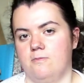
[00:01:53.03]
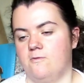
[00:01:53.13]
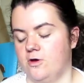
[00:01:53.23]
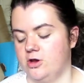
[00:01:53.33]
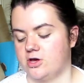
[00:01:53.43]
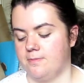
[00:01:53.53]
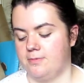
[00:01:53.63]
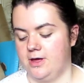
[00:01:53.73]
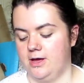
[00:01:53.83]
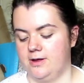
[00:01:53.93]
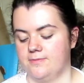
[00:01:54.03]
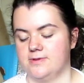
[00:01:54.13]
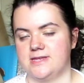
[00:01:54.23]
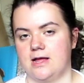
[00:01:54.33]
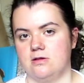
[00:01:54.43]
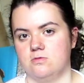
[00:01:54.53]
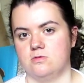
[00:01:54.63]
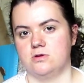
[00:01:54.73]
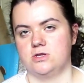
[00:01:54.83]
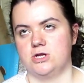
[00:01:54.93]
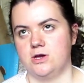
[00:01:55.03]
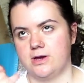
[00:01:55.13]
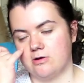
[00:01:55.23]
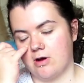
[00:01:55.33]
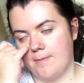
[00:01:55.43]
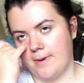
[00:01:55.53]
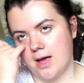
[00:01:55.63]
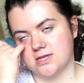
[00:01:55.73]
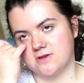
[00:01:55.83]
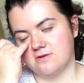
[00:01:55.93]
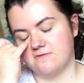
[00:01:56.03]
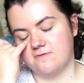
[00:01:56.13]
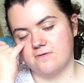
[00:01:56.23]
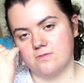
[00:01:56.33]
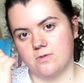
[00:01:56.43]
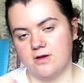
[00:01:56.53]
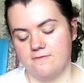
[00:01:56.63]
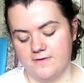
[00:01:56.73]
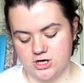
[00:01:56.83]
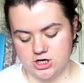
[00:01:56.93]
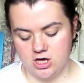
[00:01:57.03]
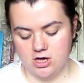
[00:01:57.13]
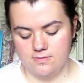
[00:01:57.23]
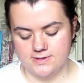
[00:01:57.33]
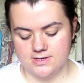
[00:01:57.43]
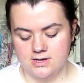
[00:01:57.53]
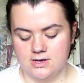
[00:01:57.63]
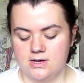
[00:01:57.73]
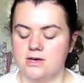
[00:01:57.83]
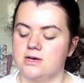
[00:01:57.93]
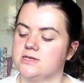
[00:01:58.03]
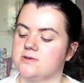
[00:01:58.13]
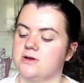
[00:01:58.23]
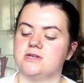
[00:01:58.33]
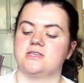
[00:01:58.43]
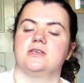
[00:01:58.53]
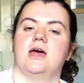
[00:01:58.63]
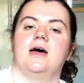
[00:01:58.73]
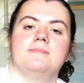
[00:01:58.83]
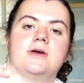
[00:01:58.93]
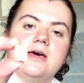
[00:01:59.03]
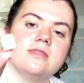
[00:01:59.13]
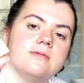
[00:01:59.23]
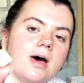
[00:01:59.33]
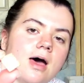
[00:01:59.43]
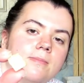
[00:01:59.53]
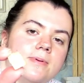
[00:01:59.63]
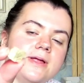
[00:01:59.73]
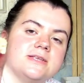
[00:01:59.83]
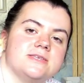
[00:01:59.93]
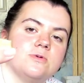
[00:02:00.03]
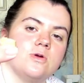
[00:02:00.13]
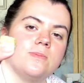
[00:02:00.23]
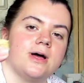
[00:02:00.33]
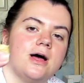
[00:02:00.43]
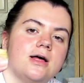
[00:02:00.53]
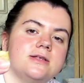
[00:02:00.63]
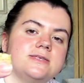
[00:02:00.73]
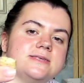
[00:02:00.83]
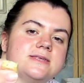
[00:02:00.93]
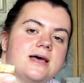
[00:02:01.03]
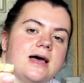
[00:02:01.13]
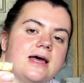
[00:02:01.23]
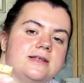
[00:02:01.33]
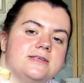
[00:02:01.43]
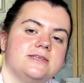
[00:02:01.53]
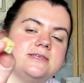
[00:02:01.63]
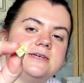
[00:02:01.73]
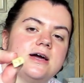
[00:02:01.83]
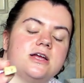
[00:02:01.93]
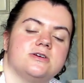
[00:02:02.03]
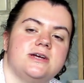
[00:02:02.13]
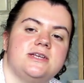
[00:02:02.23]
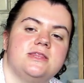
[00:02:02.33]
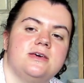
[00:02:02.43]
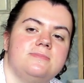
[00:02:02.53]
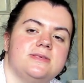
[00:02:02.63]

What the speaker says: food company, sell 2 kilogram bags of white fish cubes. So I just cut them up into smaller parts and dehydrated them,